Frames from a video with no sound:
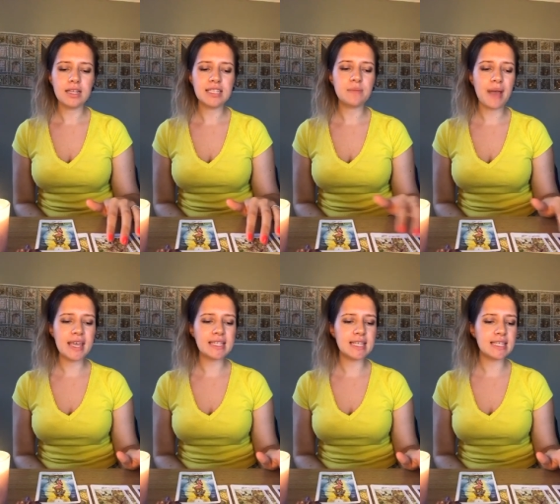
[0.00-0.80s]

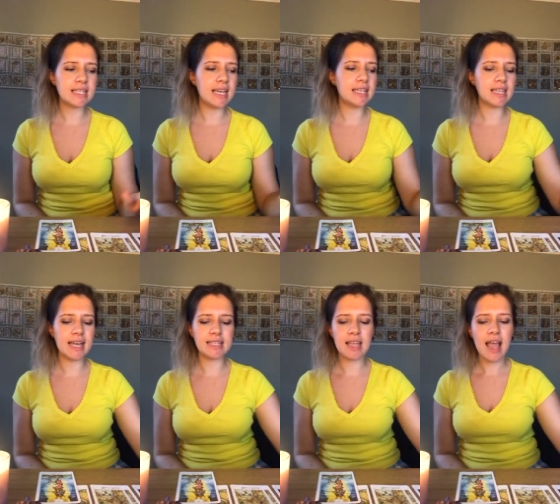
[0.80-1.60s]
space is
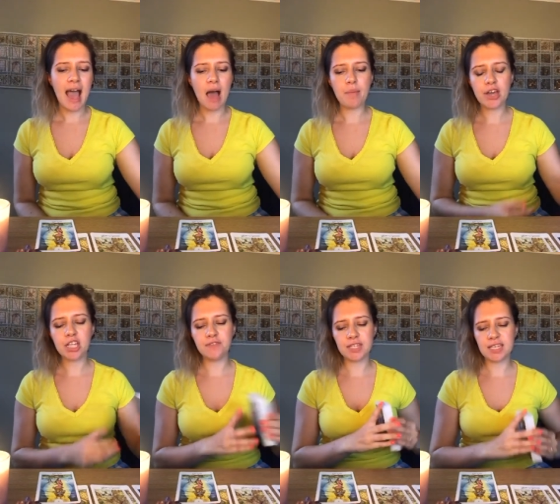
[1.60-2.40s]
needed and
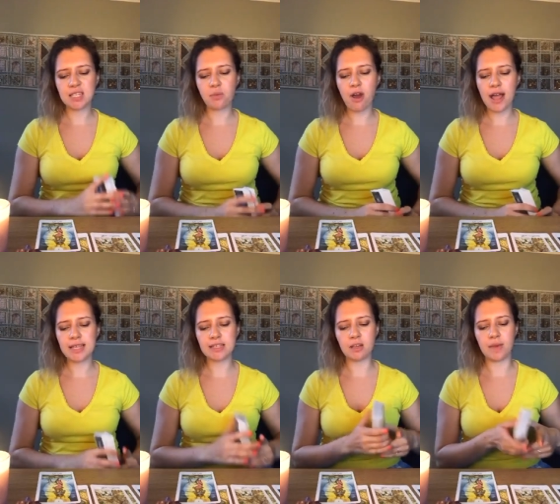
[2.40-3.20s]
because there's a
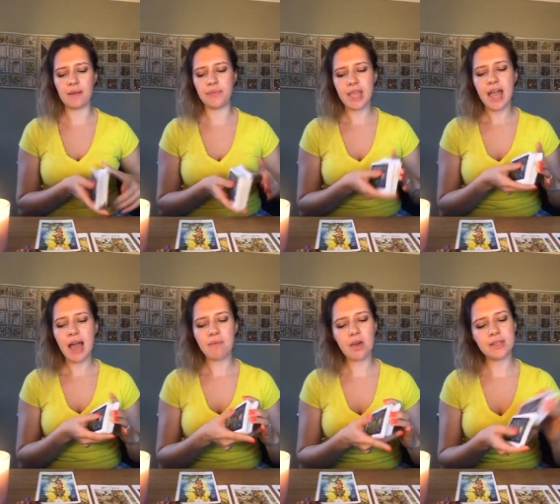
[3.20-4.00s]
surprise coming
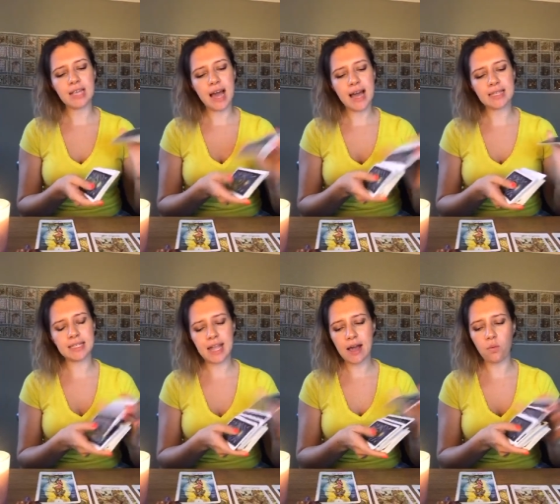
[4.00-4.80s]
i'm going to
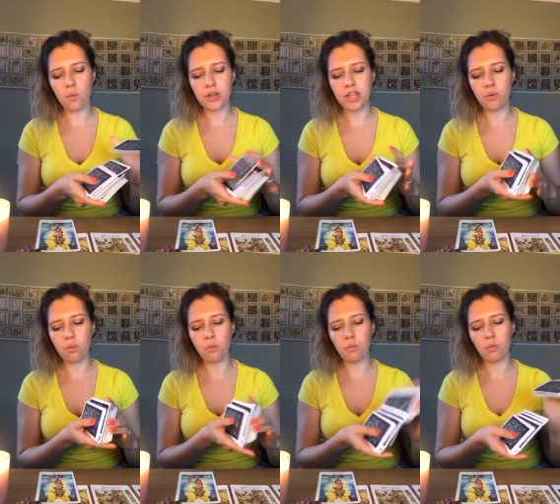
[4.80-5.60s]
ask now you
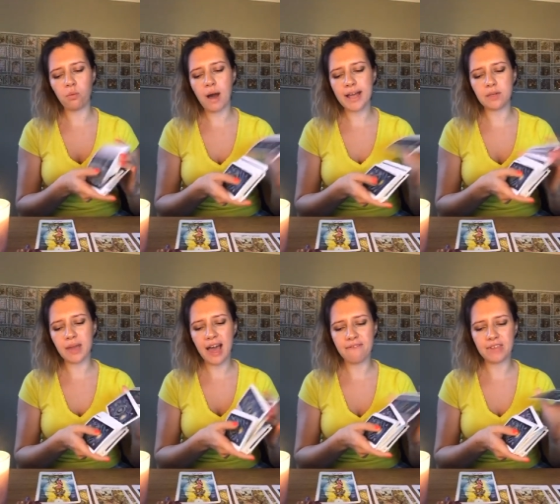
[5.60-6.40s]
know why do we
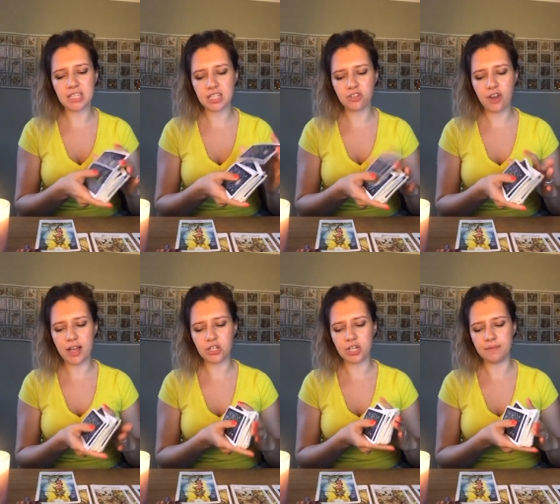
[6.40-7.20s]
have this
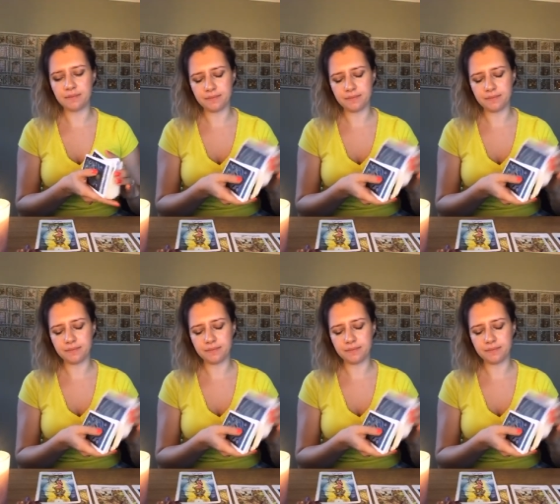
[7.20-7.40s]
distraction